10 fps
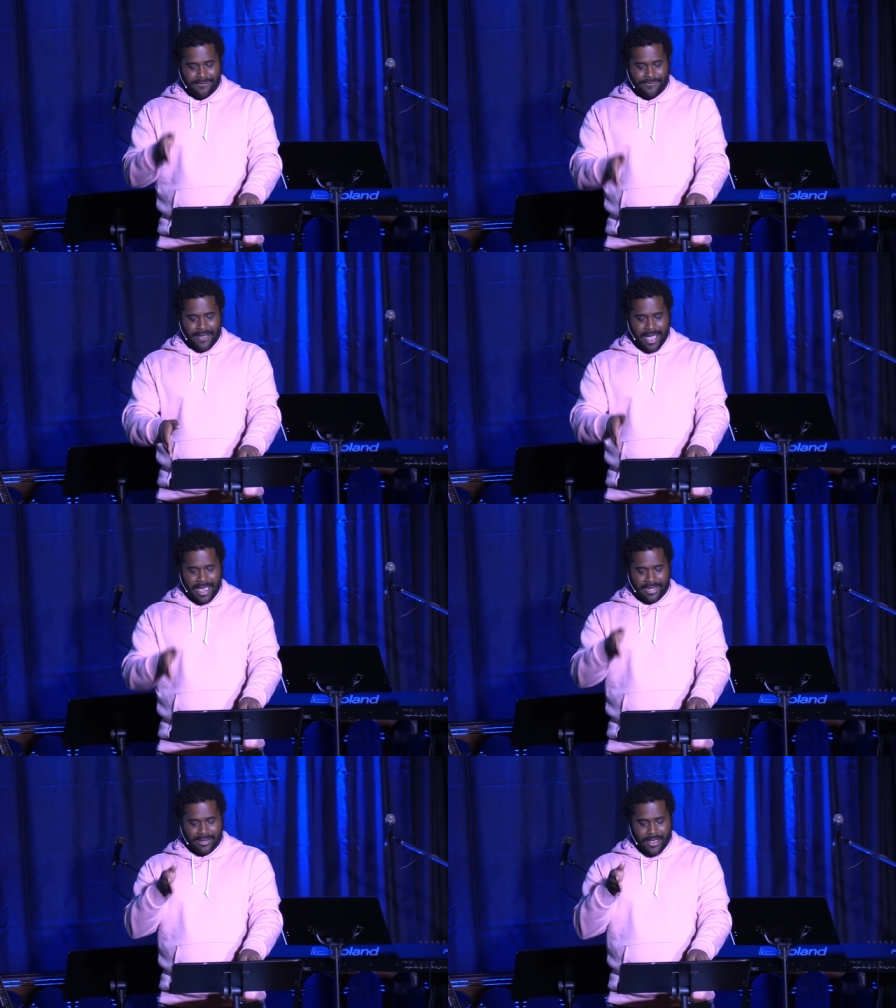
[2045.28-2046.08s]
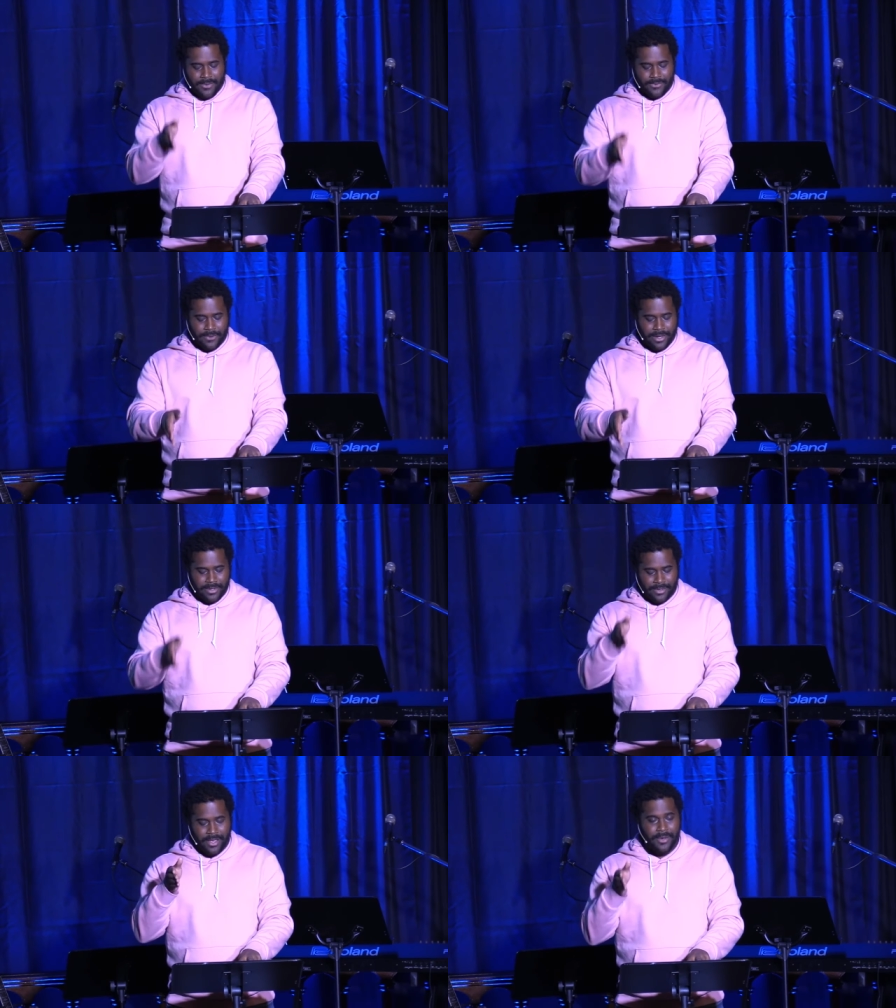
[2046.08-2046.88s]
and find
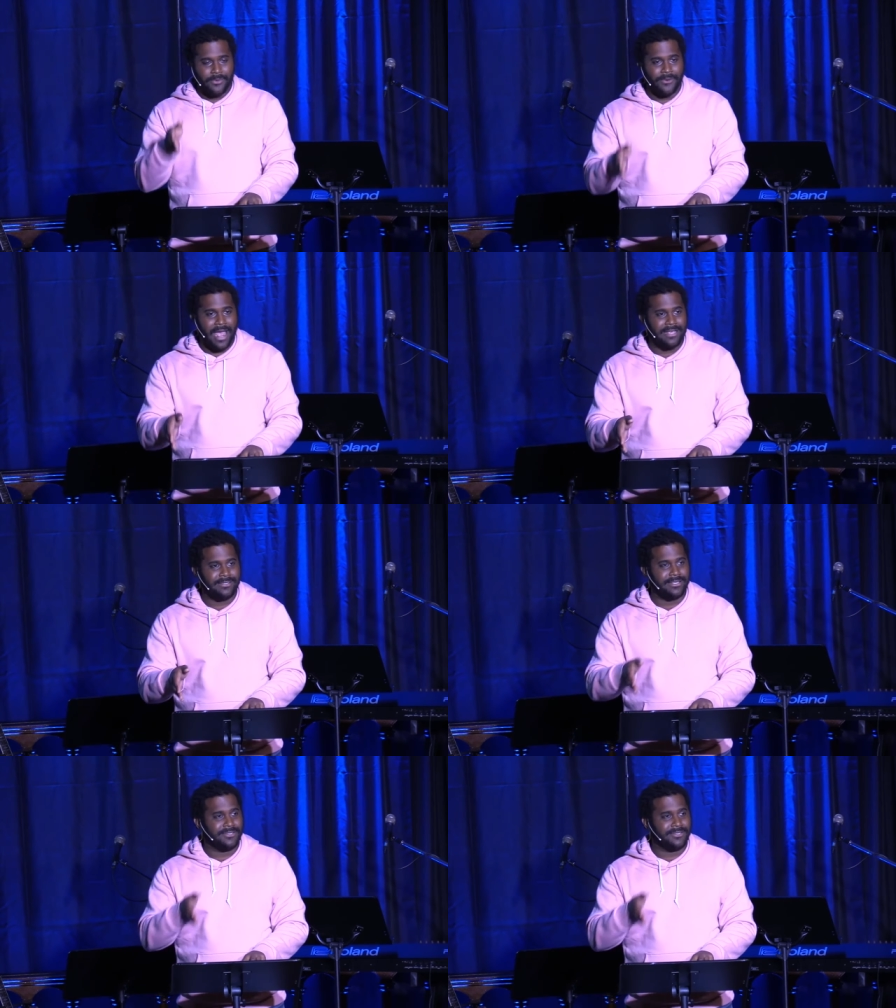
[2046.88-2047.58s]
real rest.